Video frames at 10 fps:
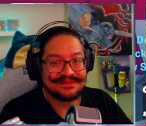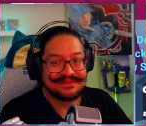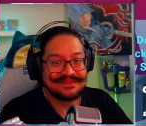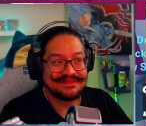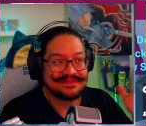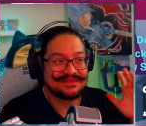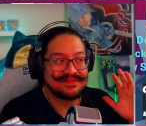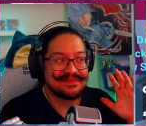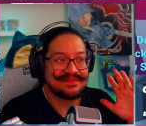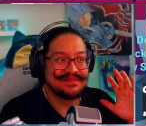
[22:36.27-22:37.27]

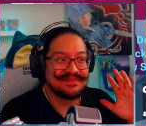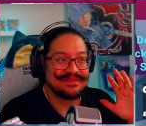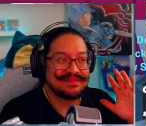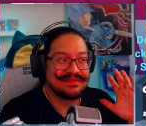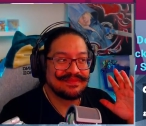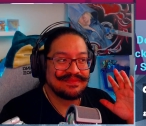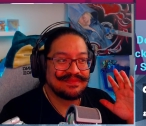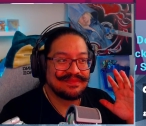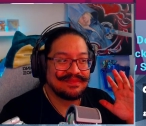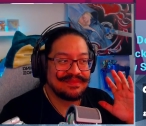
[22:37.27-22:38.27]

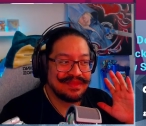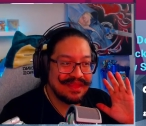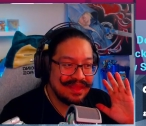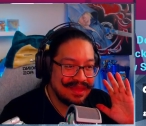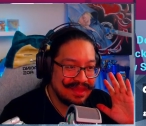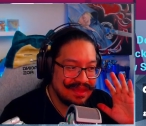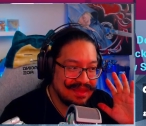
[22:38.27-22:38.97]
[no speech]